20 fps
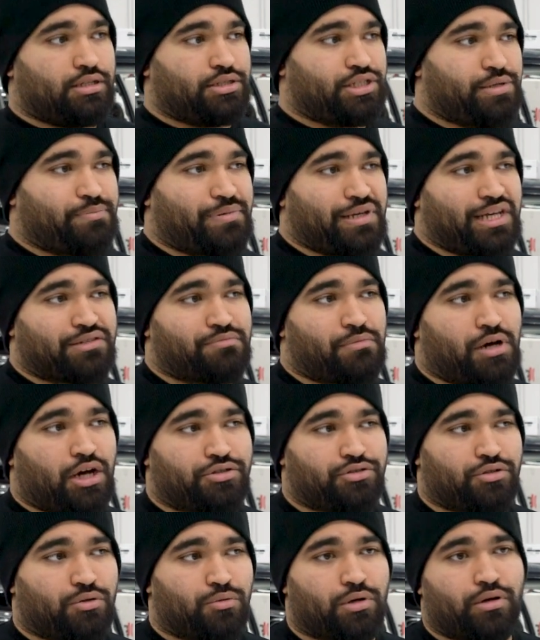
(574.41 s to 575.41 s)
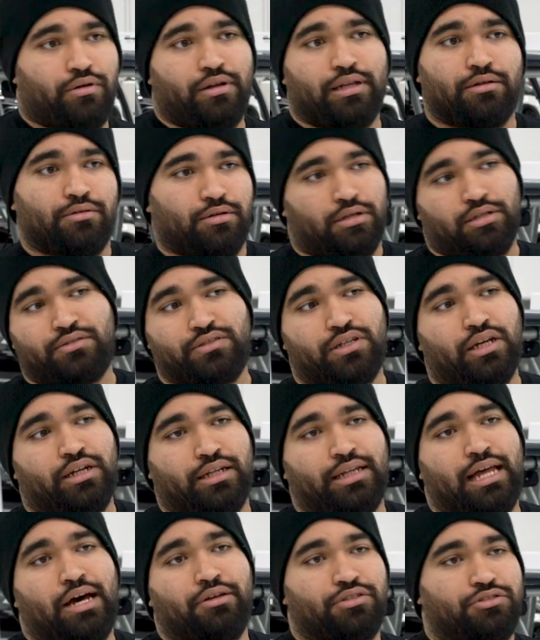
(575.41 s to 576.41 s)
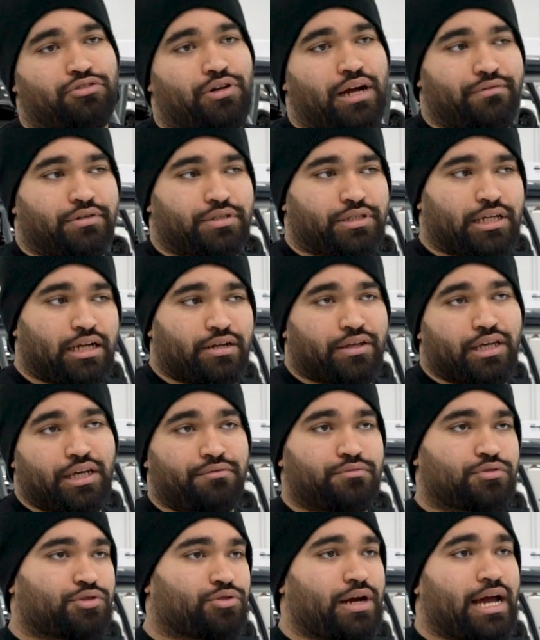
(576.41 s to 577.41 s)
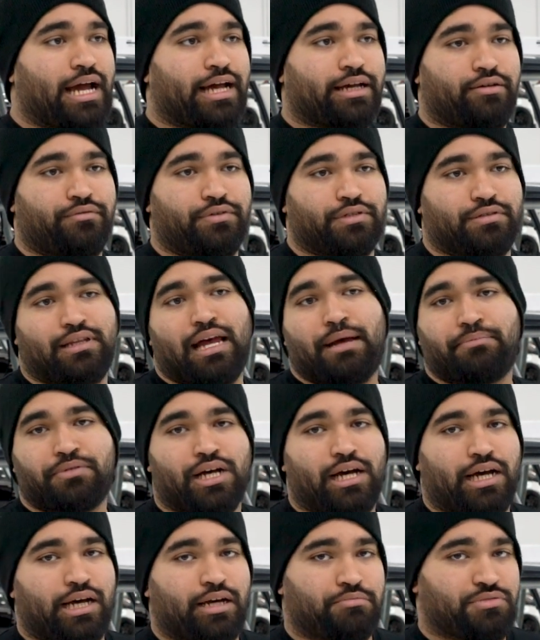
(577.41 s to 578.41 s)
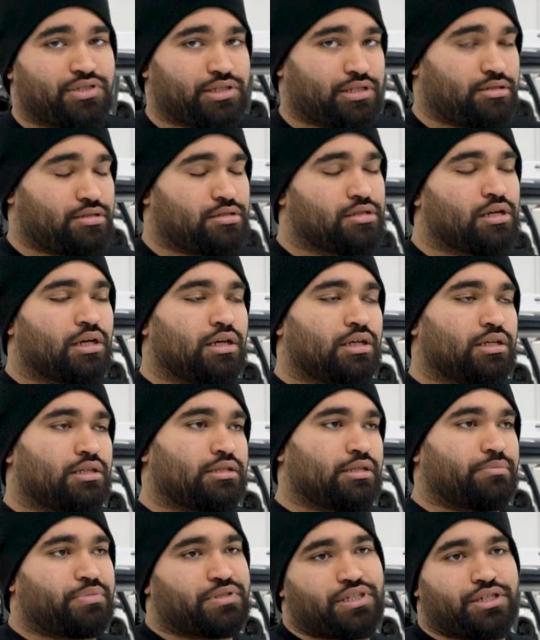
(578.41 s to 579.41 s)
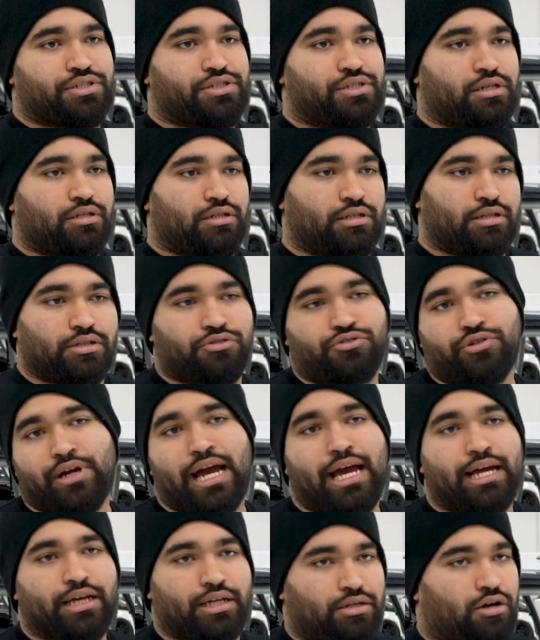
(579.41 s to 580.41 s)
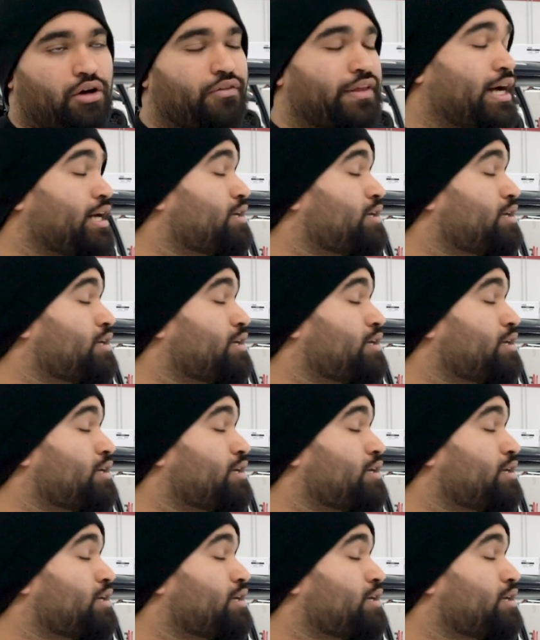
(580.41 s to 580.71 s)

GPS module where it's gonna allow the driver to kind of keep track of his lap times and the position and the track and all